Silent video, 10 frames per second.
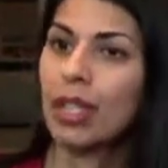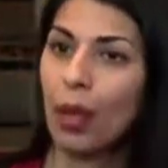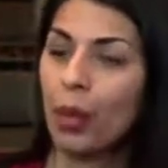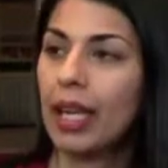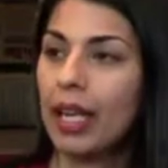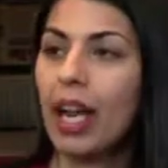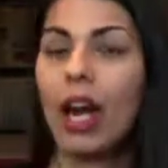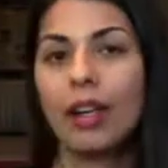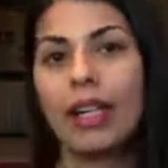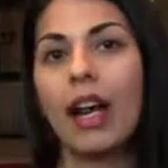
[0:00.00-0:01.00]
In
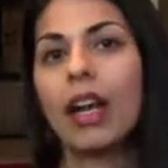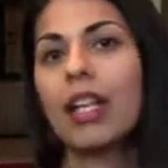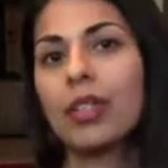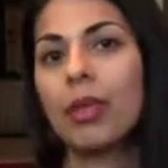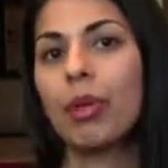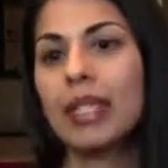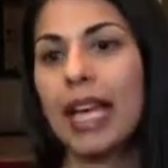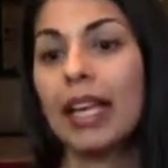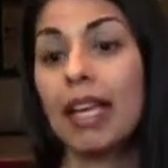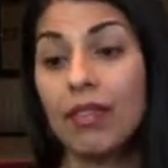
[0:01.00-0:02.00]
our country, we
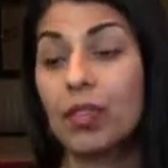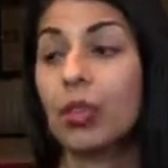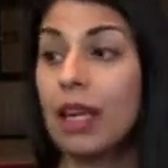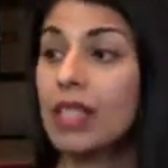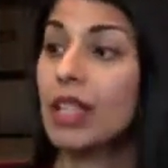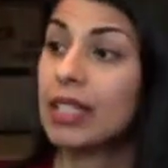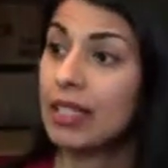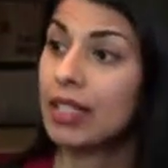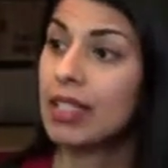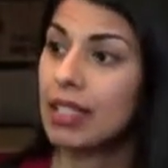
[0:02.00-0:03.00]
take individual rights very
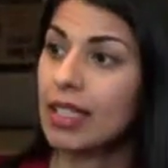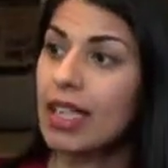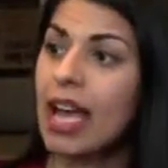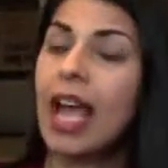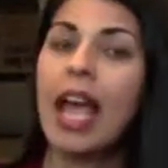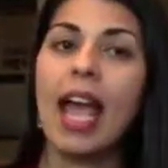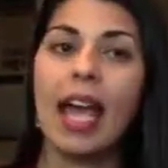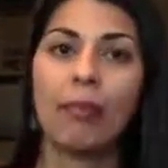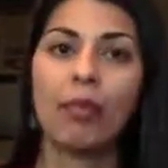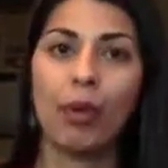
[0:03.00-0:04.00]
seriously,
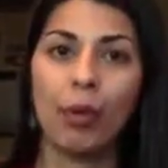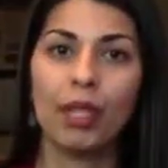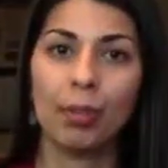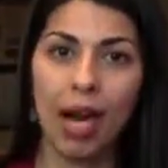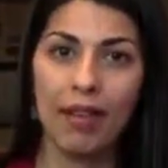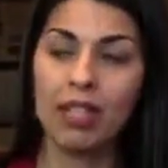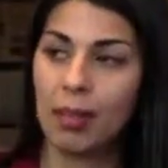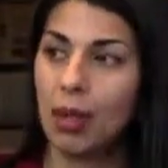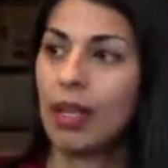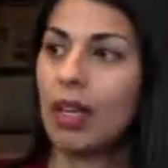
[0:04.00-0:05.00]
and before we deprive
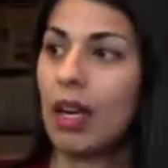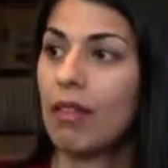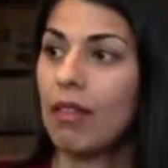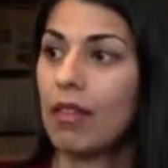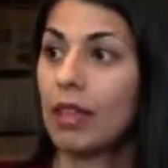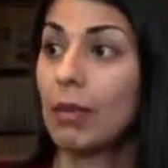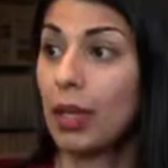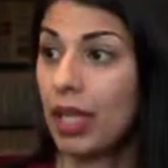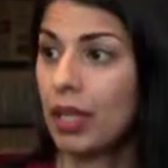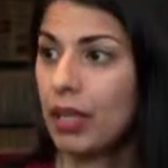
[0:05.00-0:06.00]
someone of
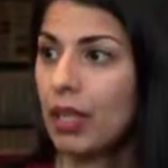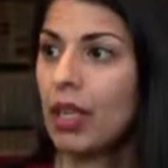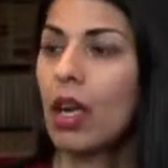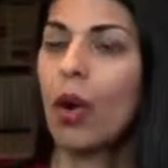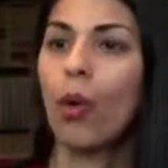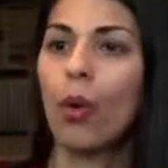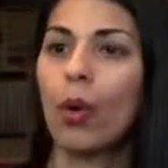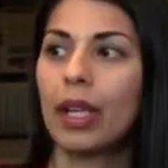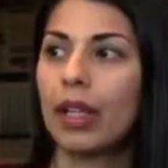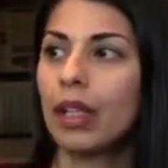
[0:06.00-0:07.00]
liberty, or